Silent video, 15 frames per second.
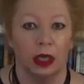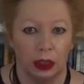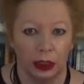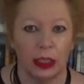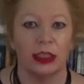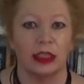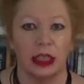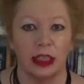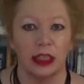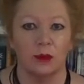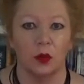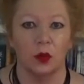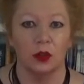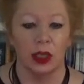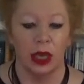Let's get some
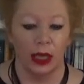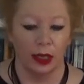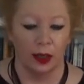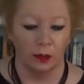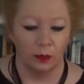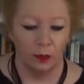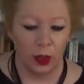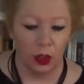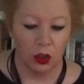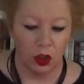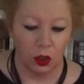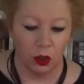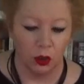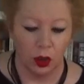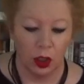good data.
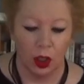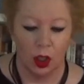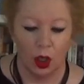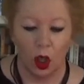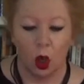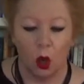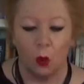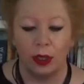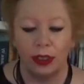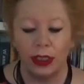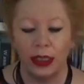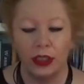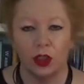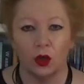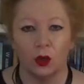Two, we
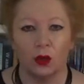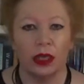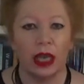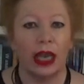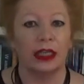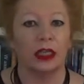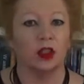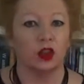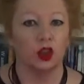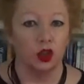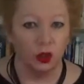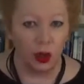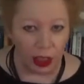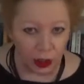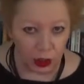need to create a
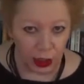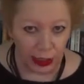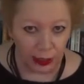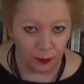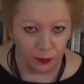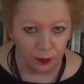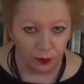trusting